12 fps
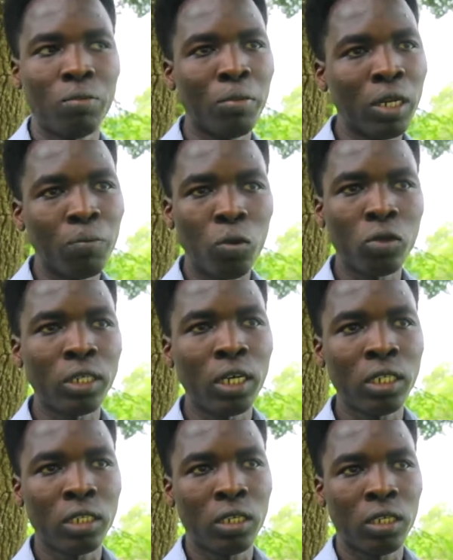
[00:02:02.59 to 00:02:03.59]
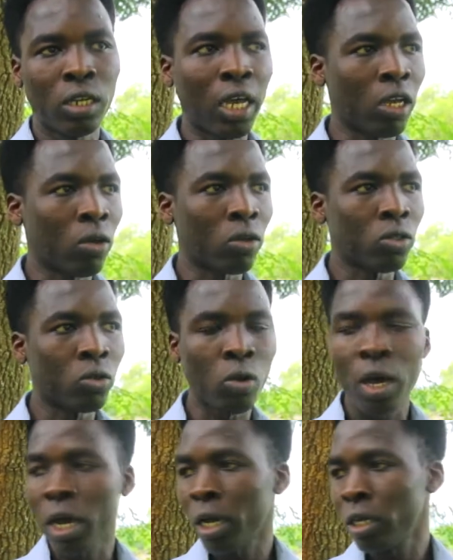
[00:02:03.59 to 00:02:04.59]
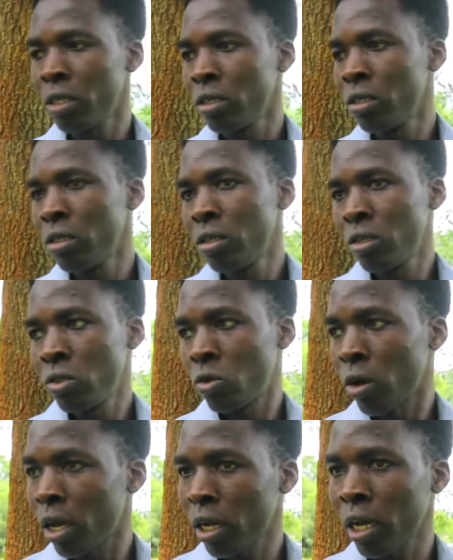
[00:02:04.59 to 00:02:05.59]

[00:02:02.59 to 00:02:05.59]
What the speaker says: many projects like solar